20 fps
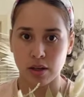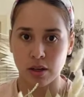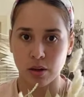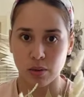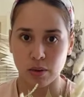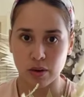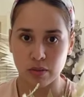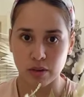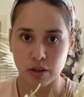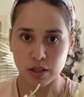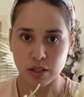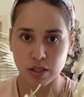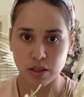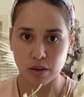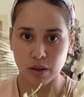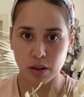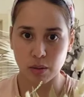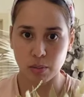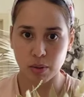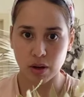and I've got
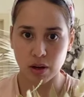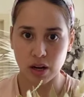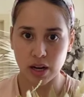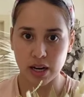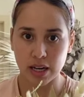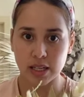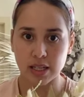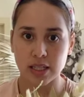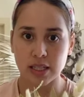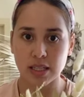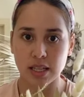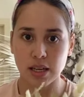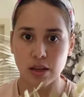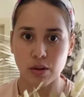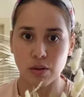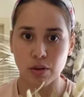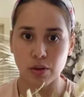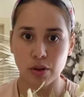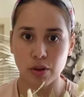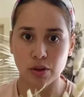something behind. See
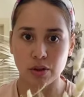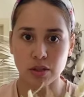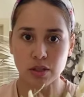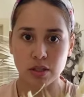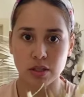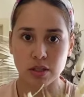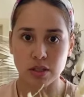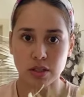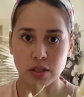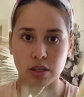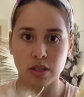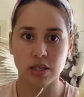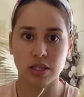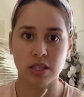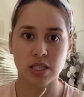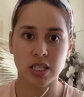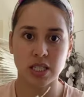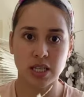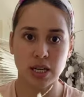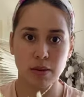all those
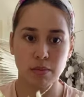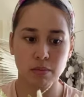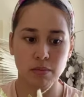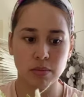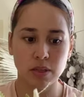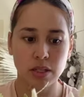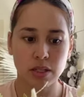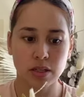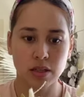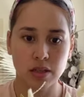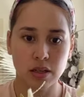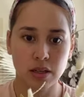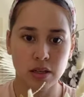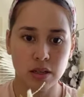stems?